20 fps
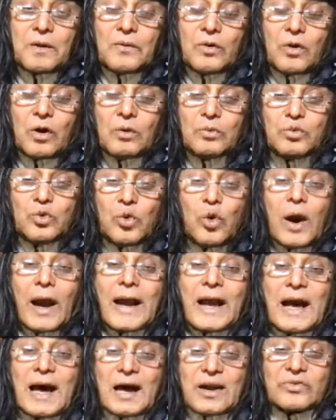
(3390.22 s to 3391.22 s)
of
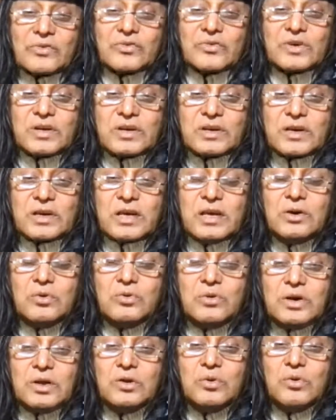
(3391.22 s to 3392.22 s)
Quaker Street,
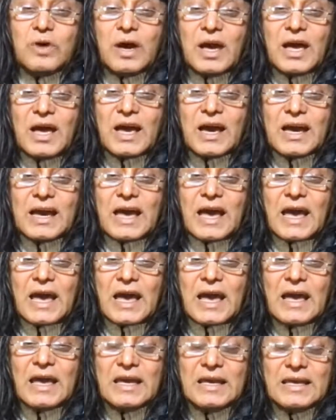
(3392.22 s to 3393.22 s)

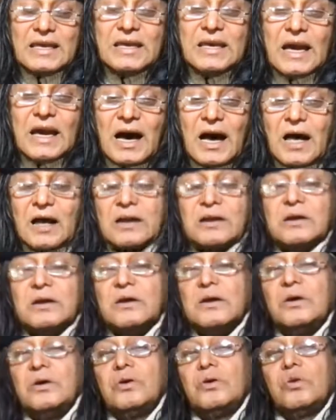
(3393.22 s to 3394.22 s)
Quaker,
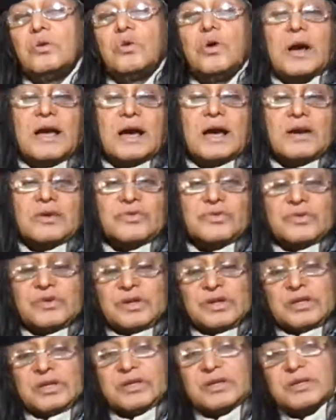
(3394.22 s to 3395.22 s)
Quaker
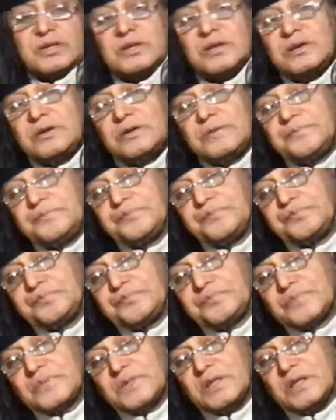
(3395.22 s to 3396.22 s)
Street
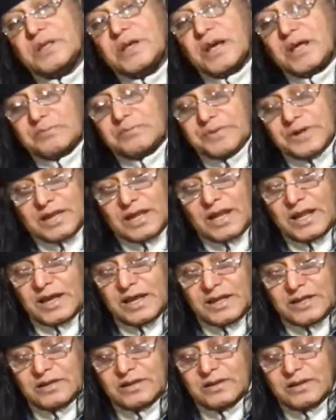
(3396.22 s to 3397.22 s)
and Brick
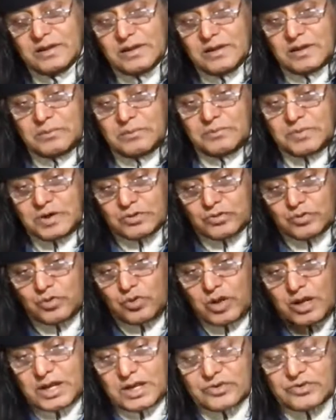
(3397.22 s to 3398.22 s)
Lane, because
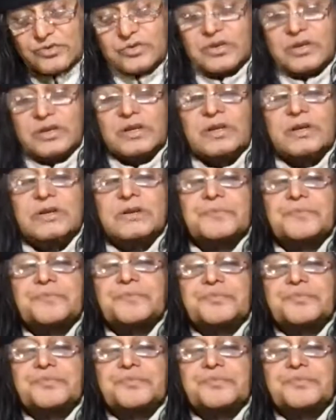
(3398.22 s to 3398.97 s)
Quaker Street